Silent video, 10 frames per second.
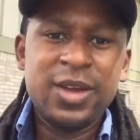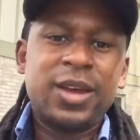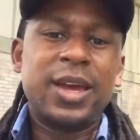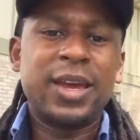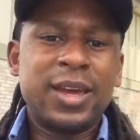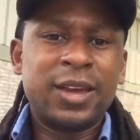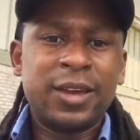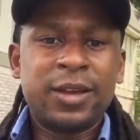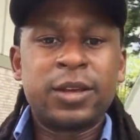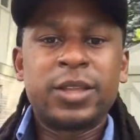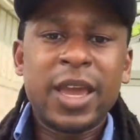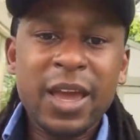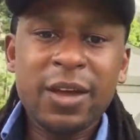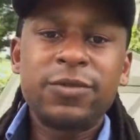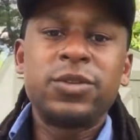And they
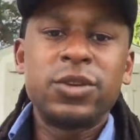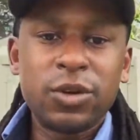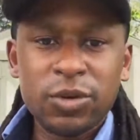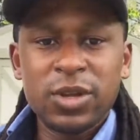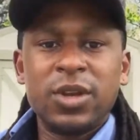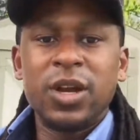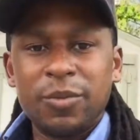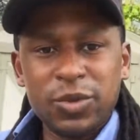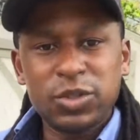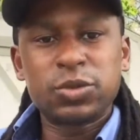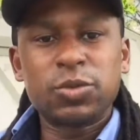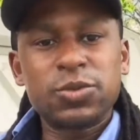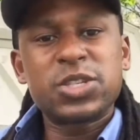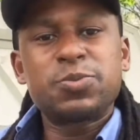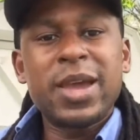have, you know, a mutual
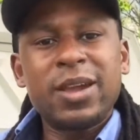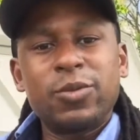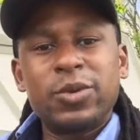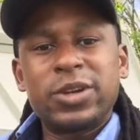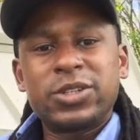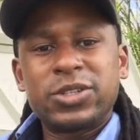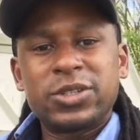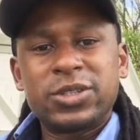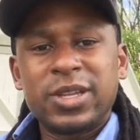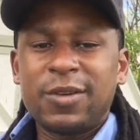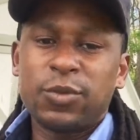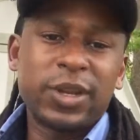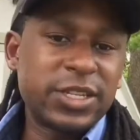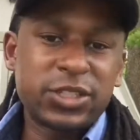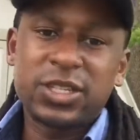respect which they have a
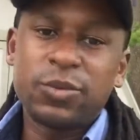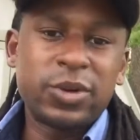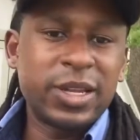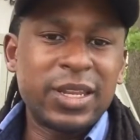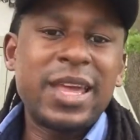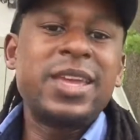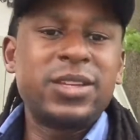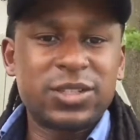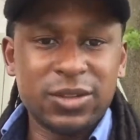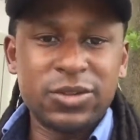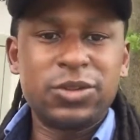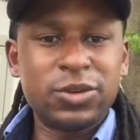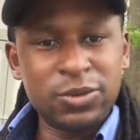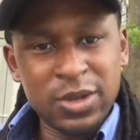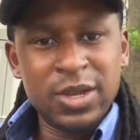relationship where they like each other, you
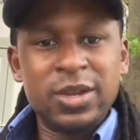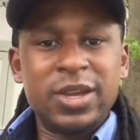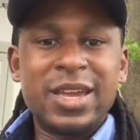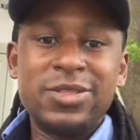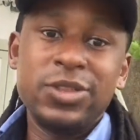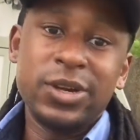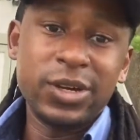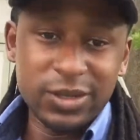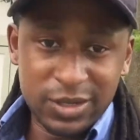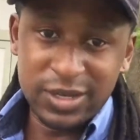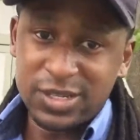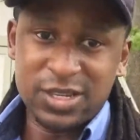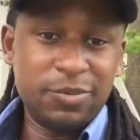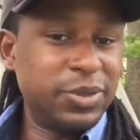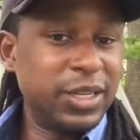know. In the hood it's
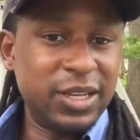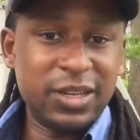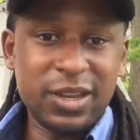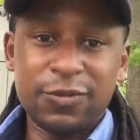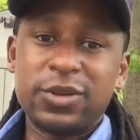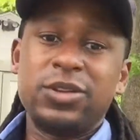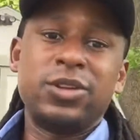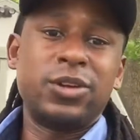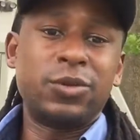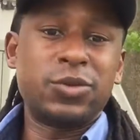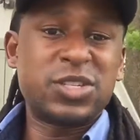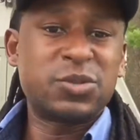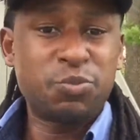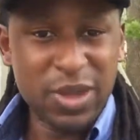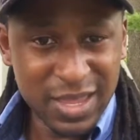completely different. The
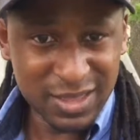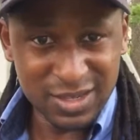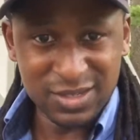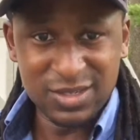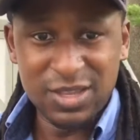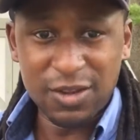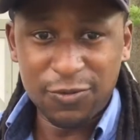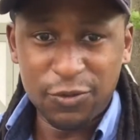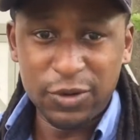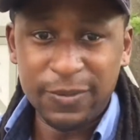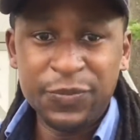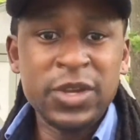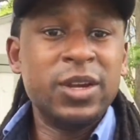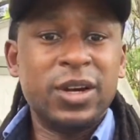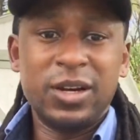respect is different.
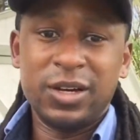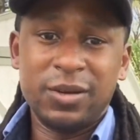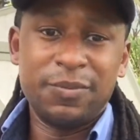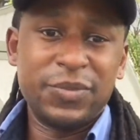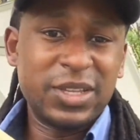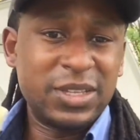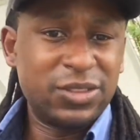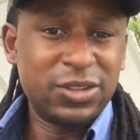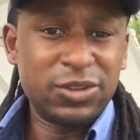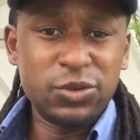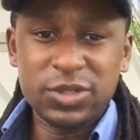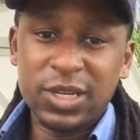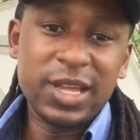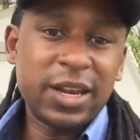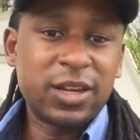Um, they're using a
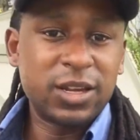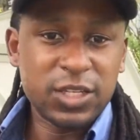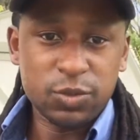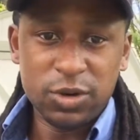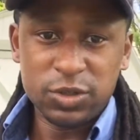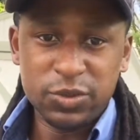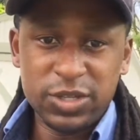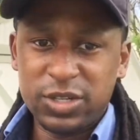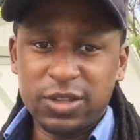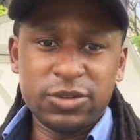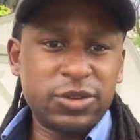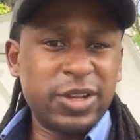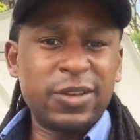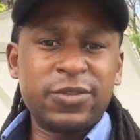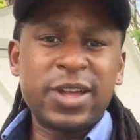lot of cuss words with each other. They're
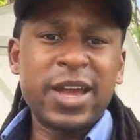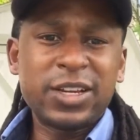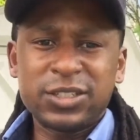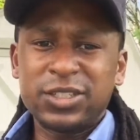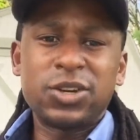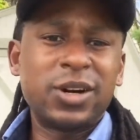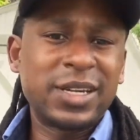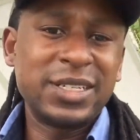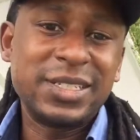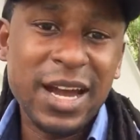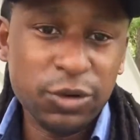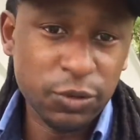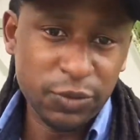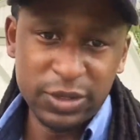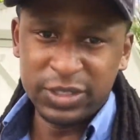even actually talking down
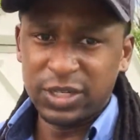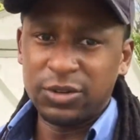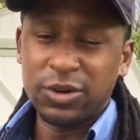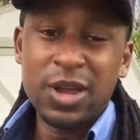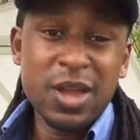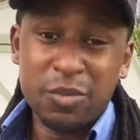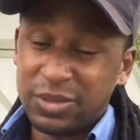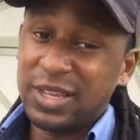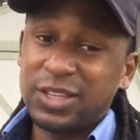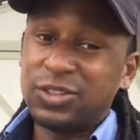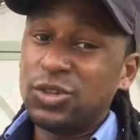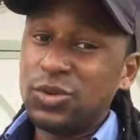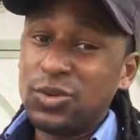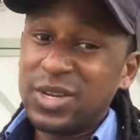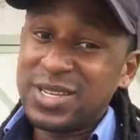on each other, but they do
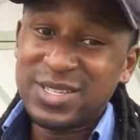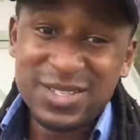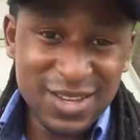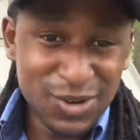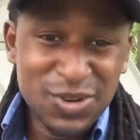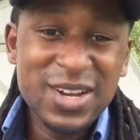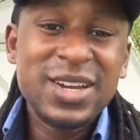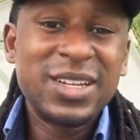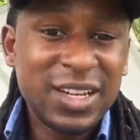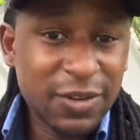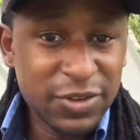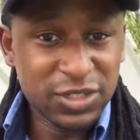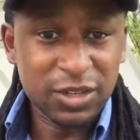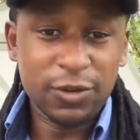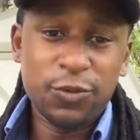still love each
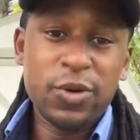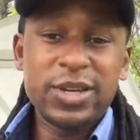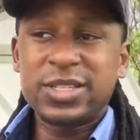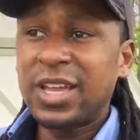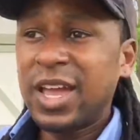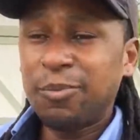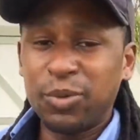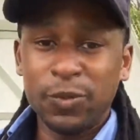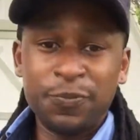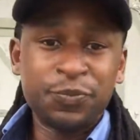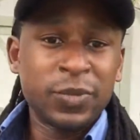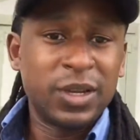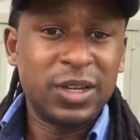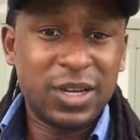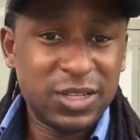other. For example,
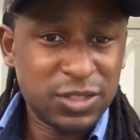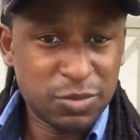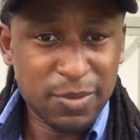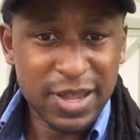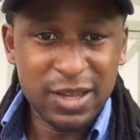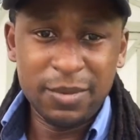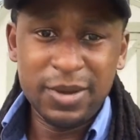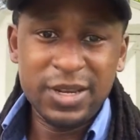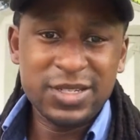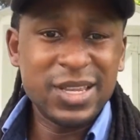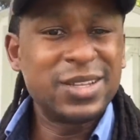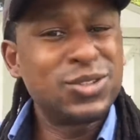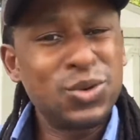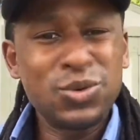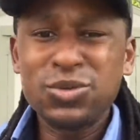a customer might come in and say,
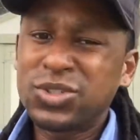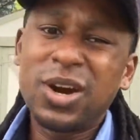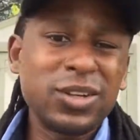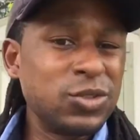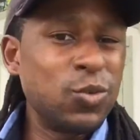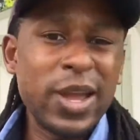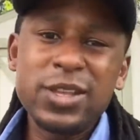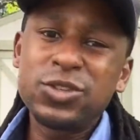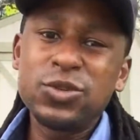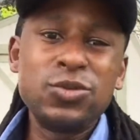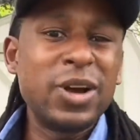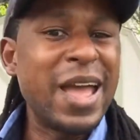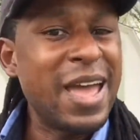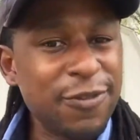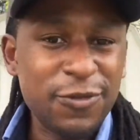dude, you charging way too
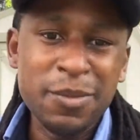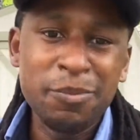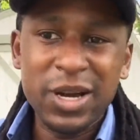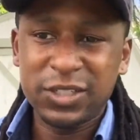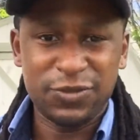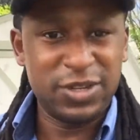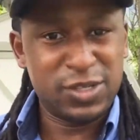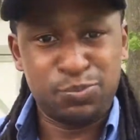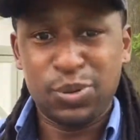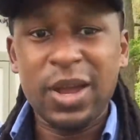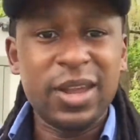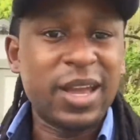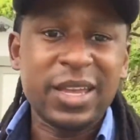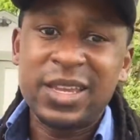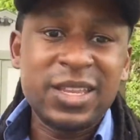effing much for this product. I
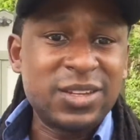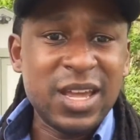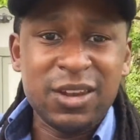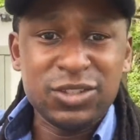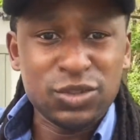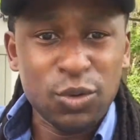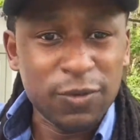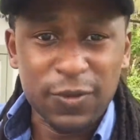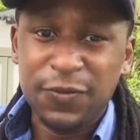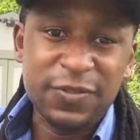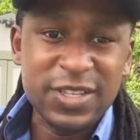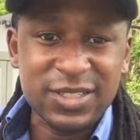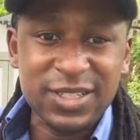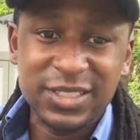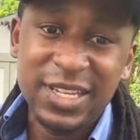can get it down down the store for 50
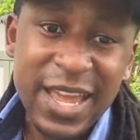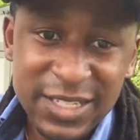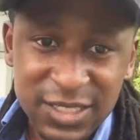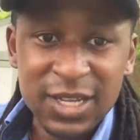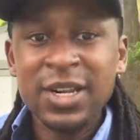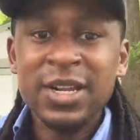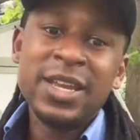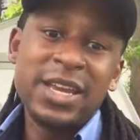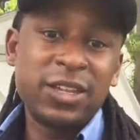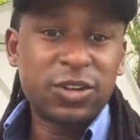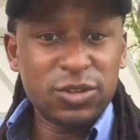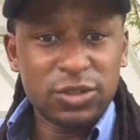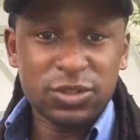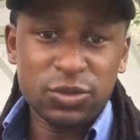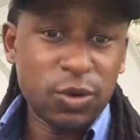cents less. And the
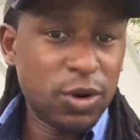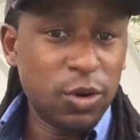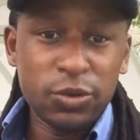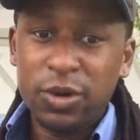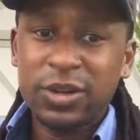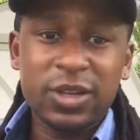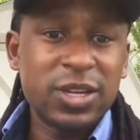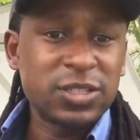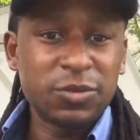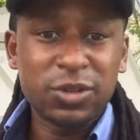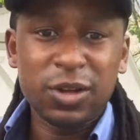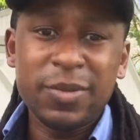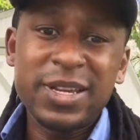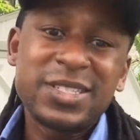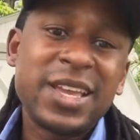store owner or the customer clerk
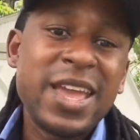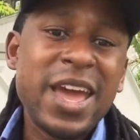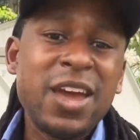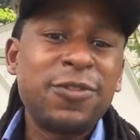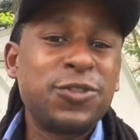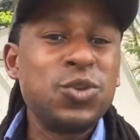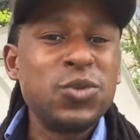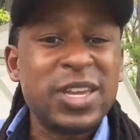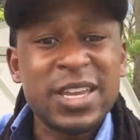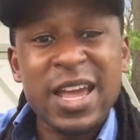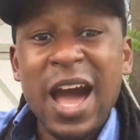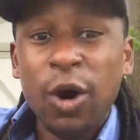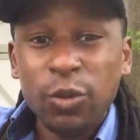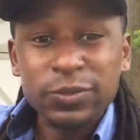might say, F you, get out.